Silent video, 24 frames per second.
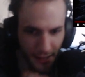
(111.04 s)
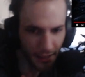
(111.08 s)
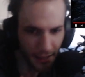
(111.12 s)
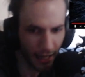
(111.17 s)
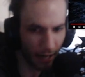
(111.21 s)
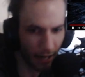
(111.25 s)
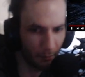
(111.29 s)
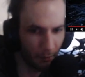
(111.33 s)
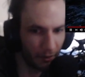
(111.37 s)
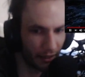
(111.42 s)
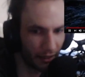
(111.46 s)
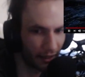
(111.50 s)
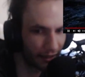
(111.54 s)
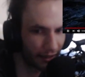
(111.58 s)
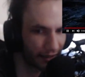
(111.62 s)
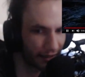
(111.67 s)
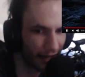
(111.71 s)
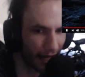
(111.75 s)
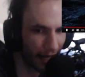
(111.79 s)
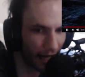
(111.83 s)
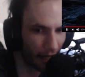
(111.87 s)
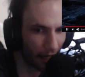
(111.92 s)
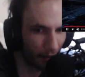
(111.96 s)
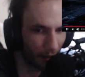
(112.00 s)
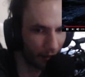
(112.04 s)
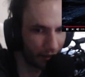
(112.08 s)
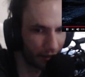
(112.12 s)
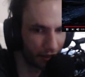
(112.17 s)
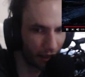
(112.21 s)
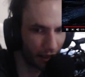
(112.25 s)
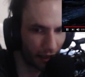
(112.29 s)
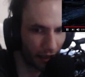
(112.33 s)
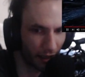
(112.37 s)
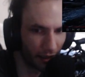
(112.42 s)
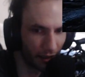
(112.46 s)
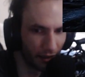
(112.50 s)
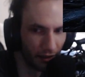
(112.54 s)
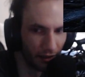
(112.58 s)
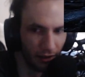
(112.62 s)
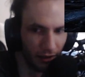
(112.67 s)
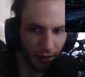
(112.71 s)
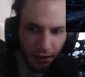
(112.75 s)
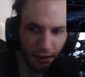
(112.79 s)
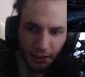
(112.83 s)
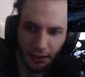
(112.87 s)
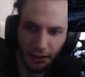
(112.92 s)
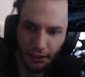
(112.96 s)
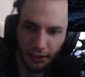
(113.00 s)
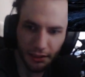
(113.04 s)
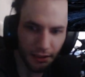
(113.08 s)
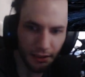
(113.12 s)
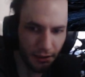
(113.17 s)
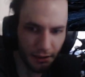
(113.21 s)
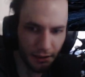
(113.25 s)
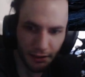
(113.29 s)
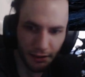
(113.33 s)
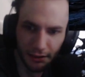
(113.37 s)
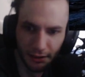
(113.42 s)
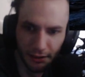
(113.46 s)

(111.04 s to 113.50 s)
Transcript: been in a cat and a chicken. Separated